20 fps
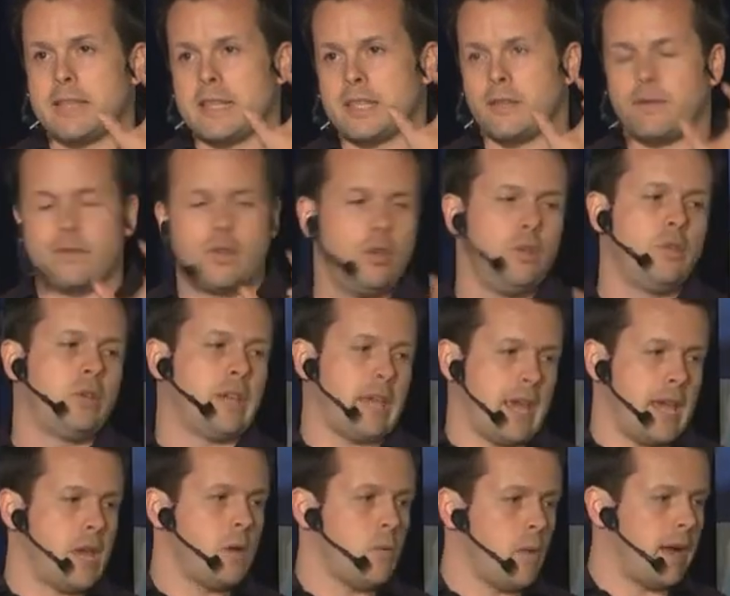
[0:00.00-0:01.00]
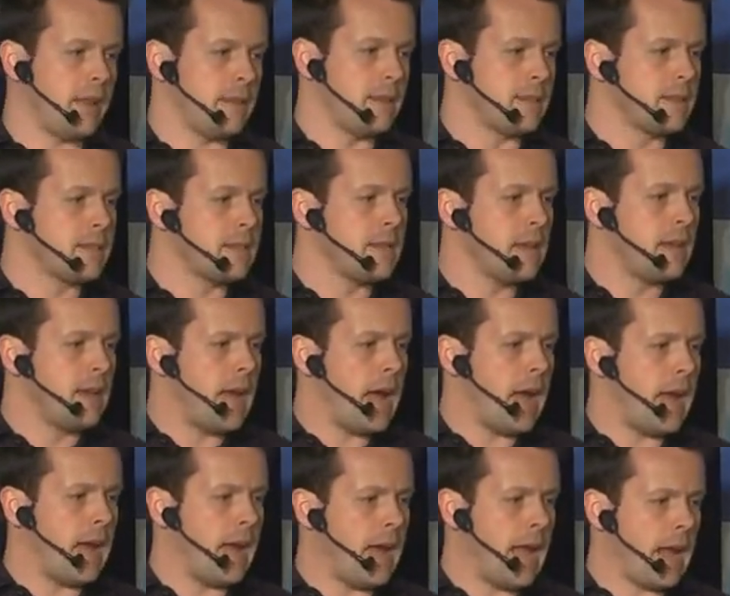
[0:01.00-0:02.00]
but there's a few key ones.
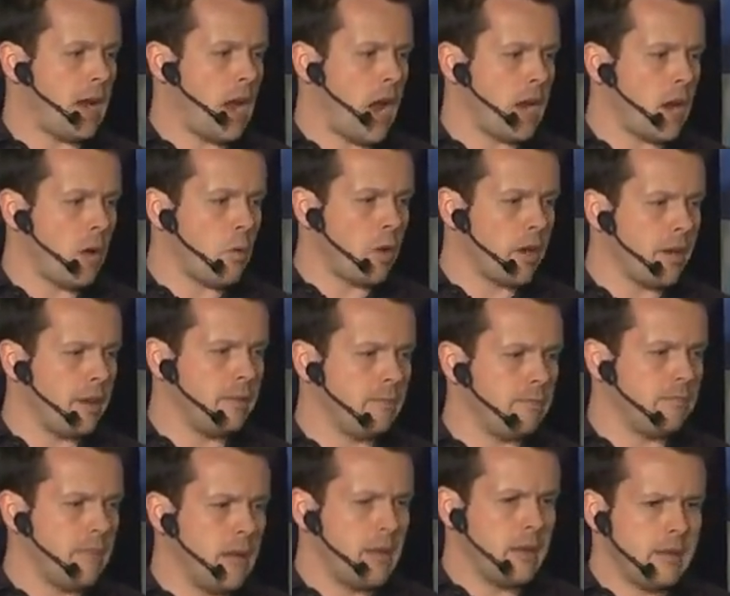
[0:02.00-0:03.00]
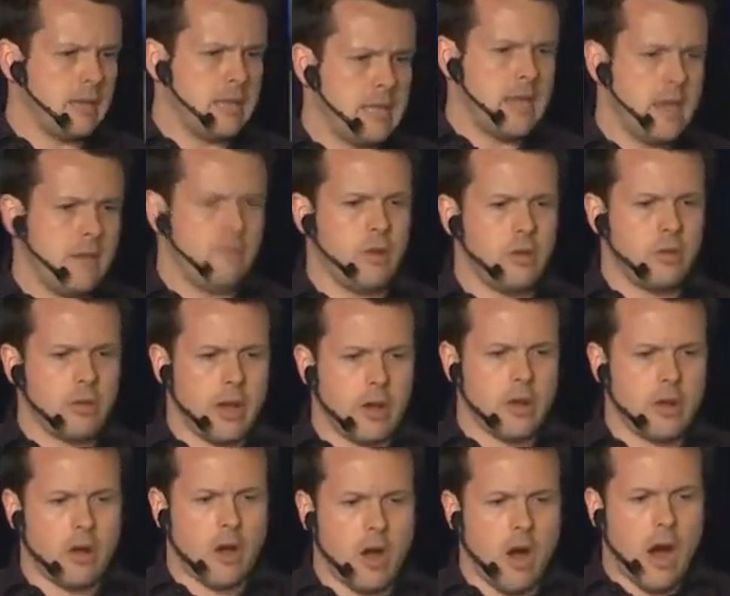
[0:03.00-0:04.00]
Uh, and, and I want to give you
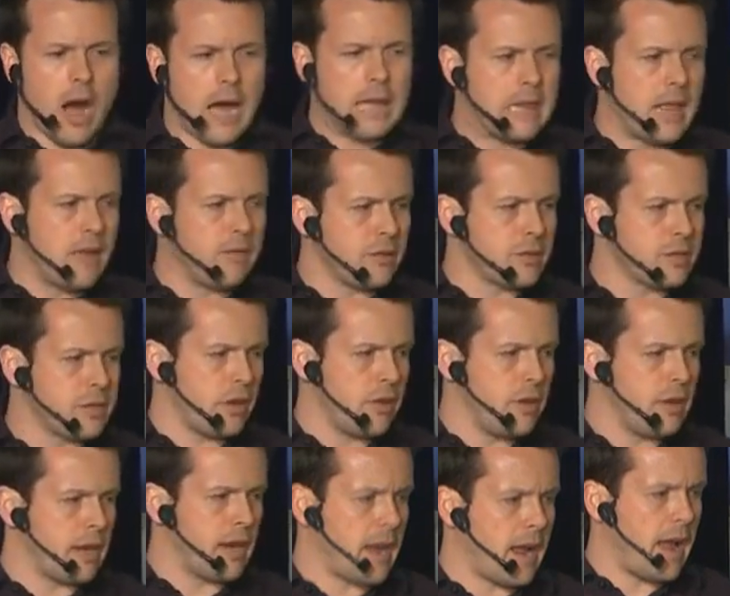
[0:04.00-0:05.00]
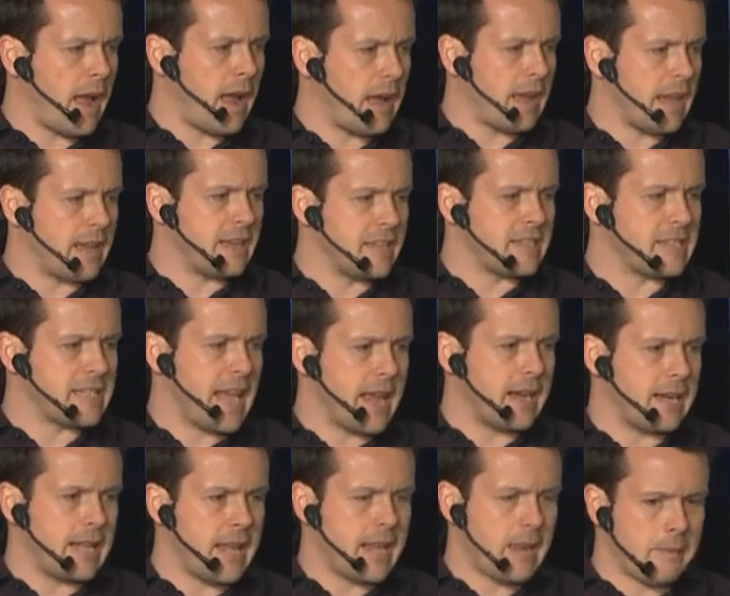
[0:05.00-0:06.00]
the high level so you can uh, uh,
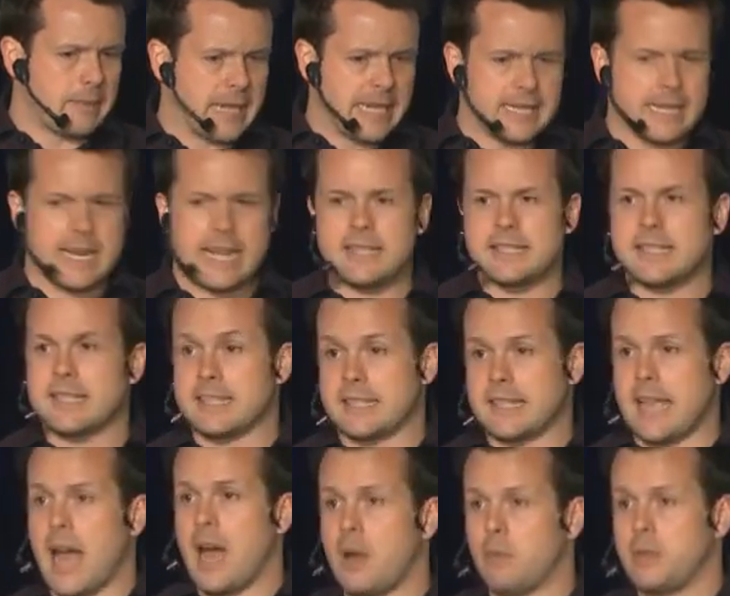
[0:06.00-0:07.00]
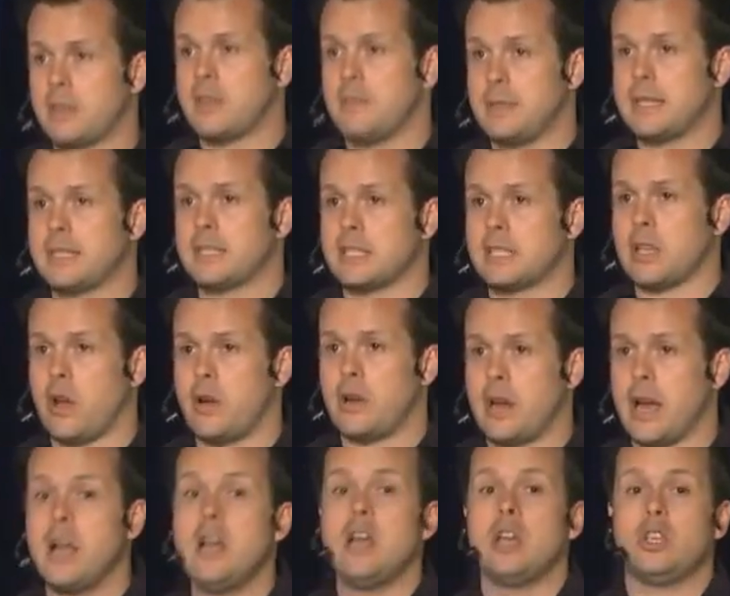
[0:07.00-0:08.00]
understand it. I mean, it needs to start with the business
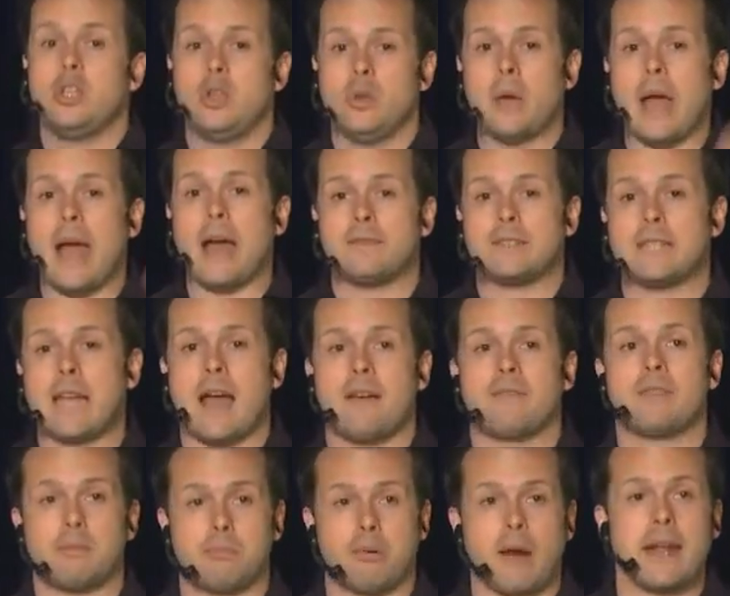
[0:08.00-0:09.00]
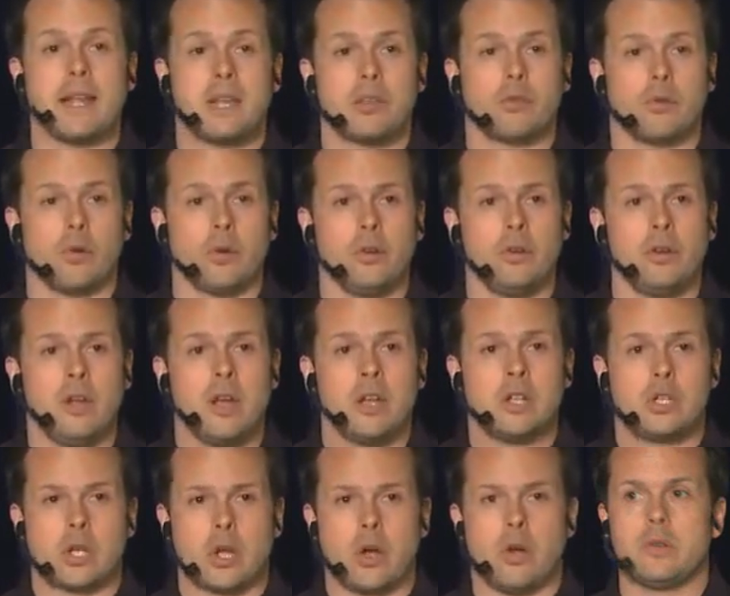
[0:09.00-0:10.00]
owner. You have to have the breakthrough
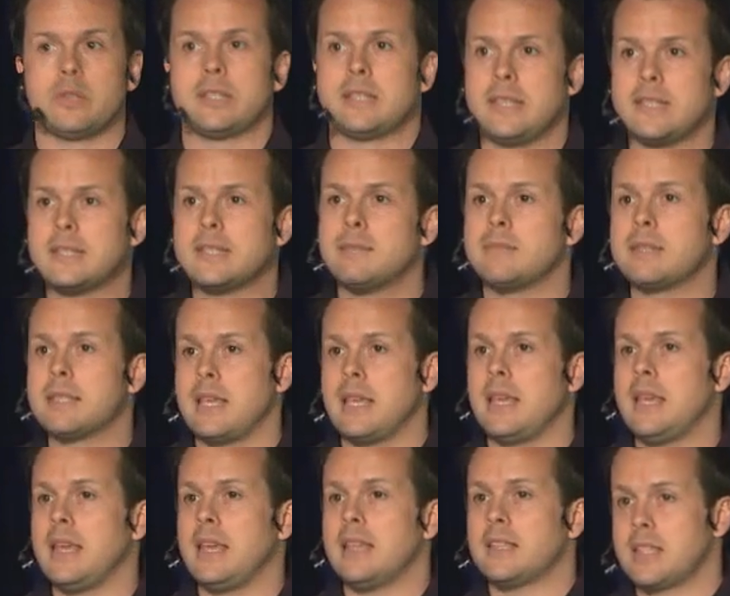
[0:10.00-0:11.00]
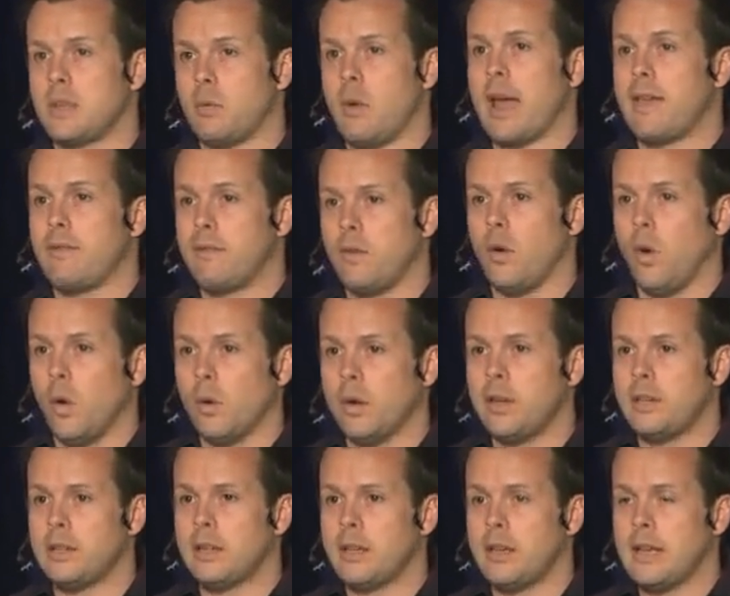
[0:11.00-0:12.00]
to go, systems thinking is the way
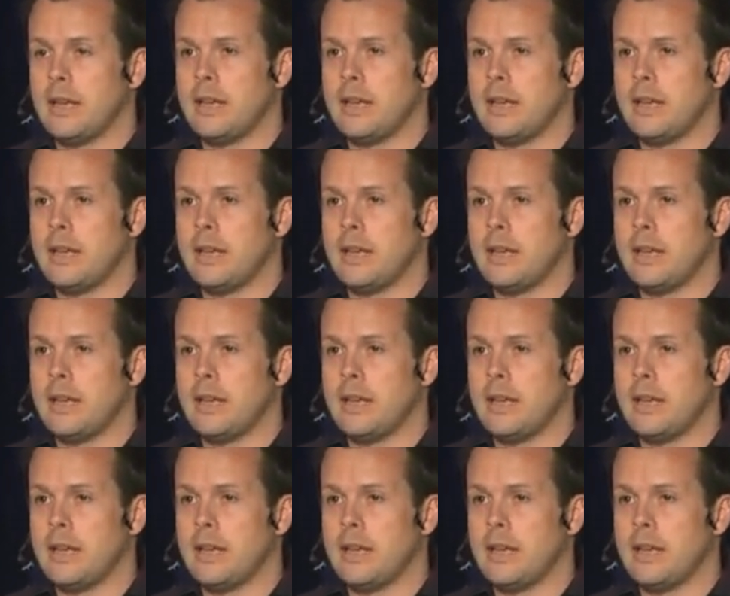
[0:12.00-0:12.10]
forward.